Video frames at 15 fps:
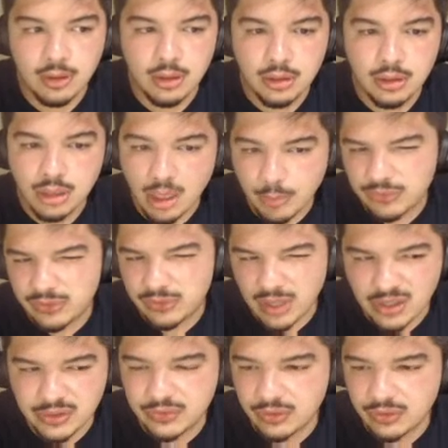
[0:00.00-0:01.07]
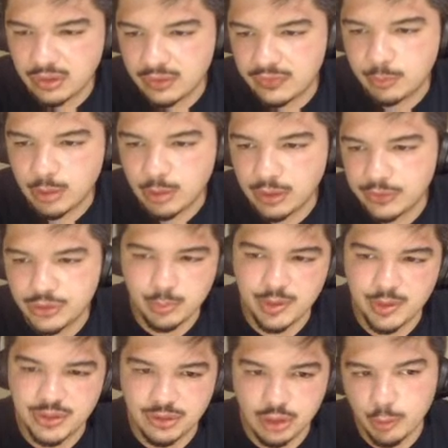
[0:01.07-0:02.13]
A couple solid starts. He probably should have
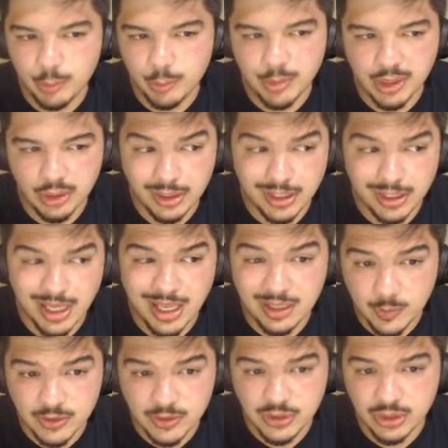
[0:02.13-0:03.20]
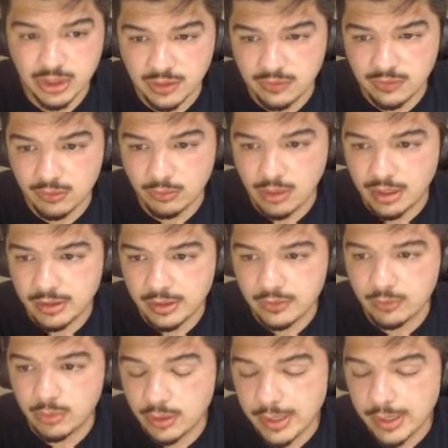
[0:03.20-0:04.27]
pitched a little bit better, especially against the Rockies
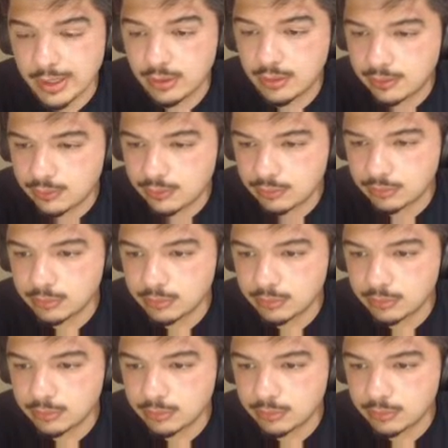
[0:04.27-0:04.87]
when they're at home.